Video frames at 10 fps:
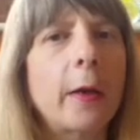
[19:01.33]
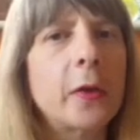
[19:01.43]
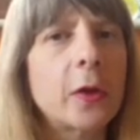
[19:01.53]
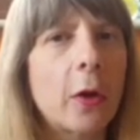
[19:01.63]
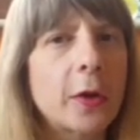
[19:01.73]
and you
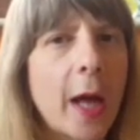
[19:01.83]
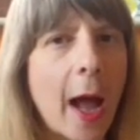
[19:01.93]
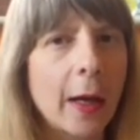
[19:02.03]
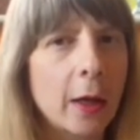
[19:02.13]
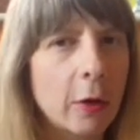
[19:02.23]
start to
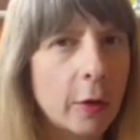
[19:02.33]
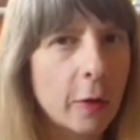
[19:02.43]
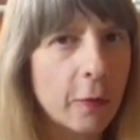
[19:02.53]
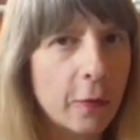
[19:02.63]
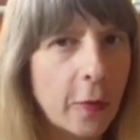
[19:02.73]
anchor and
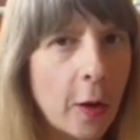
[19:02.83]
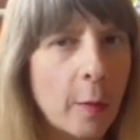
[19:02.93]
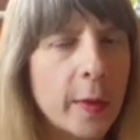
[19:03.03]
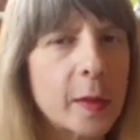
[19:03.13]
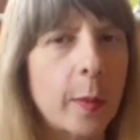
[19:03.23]

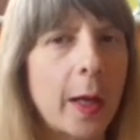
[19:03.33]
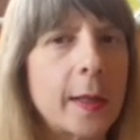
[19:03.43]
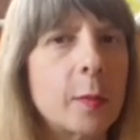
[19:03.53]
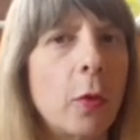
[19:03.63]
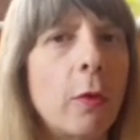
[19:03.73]
affirm this
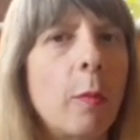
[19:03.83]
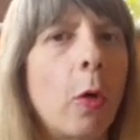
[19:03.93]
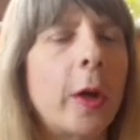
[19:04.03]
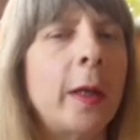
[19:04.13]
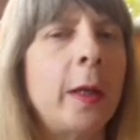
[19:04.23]
place more and
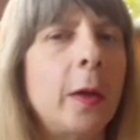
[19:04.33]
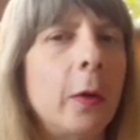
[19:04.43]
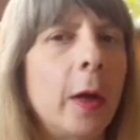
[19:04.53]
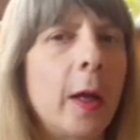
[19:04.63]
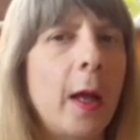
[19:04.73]
more in you,
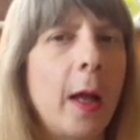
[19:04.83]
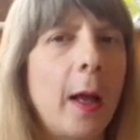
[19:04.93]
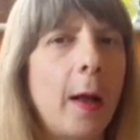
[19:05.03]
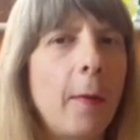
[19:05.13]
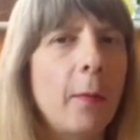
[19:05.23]

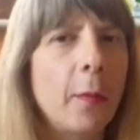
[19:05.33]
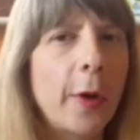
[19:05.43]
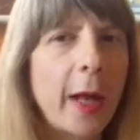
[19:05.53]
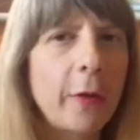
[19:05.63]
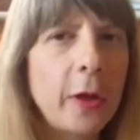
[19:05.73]

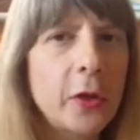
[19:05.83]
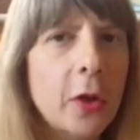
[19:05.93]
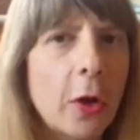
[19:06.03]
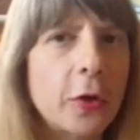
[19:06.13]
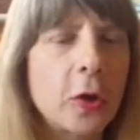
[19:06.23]
whatever you
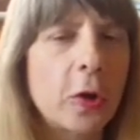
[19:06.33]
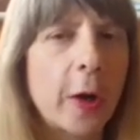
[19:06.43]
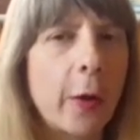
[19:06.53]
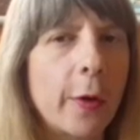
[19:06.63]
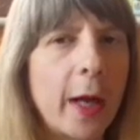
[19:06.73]
start to
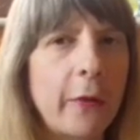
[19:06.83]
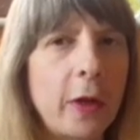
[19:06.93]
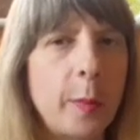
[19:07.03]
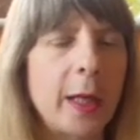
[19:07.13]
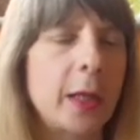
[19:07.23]
create, whatever
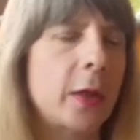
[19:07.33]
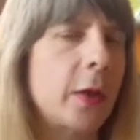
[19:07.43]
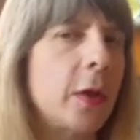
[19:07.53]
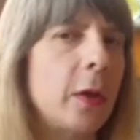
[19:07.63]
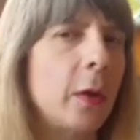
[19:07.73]
you begin
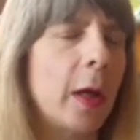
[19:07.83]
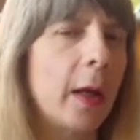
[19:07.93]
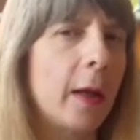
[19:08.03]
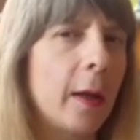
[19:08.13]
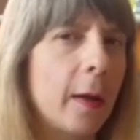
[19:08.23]
to do,
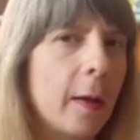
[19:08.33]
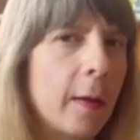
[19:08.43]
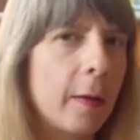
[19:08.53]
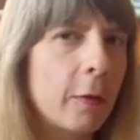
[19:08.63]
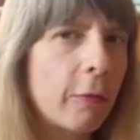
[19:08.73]

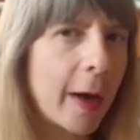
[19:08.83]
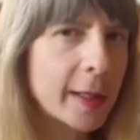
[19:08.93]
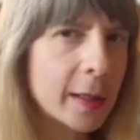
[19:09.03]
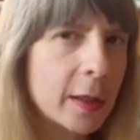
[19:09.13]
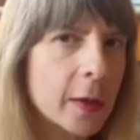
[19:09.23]
the
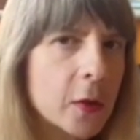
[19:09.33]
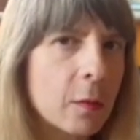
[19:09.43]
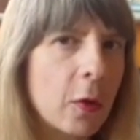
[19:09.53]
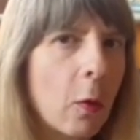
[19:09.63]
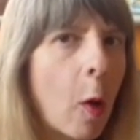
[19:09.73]
resonance
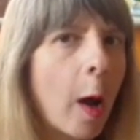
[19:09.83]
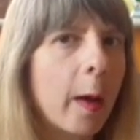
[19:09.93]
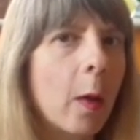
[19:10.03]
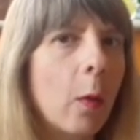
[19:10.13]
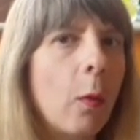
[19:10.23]
in your why
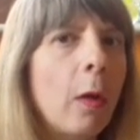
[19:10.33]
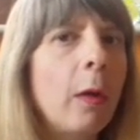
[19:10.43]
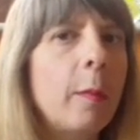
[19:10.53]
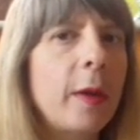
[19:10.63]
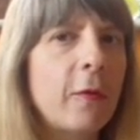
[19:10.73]

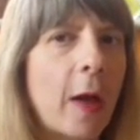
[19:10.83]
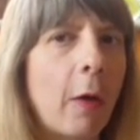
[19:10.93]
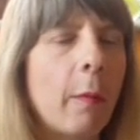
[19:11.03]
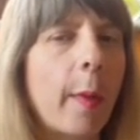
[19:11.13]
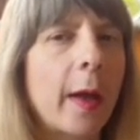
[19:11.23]
will be
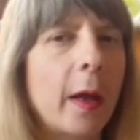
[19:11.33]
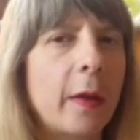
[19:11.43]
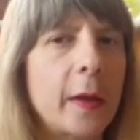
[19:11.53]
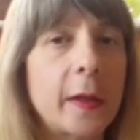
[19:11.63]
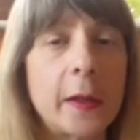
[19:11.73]
felt by
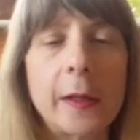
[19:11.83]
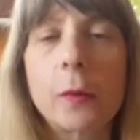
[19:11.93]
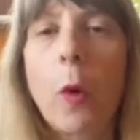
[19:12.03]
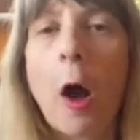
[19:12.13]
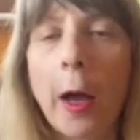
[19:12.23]
others. This is
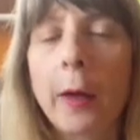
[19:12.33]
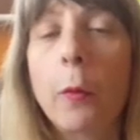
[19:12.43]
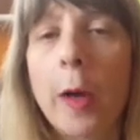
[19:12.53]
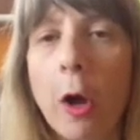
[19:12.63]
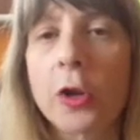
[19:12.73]
why
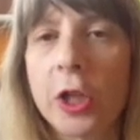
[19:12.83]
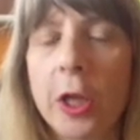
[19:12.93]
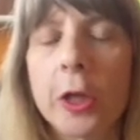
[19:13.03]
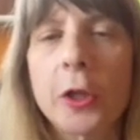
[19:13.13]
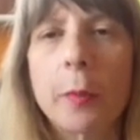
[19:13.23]
we are
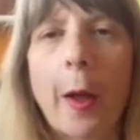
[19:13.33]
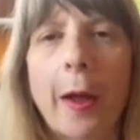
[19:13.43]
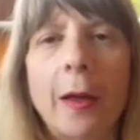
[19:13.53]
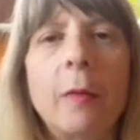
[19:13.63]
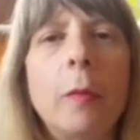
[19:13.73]
touched
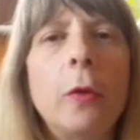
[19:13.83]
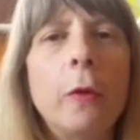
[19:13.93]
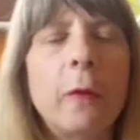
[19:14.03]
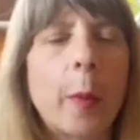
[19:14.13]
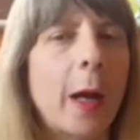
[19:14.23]
by and
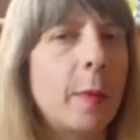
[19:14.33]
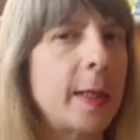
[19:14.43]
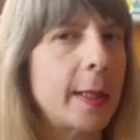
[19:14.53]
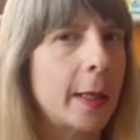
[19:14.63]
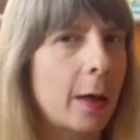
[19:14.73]
moved by
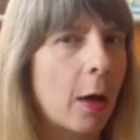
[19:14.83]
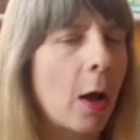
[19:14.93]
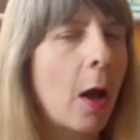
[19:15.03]
particular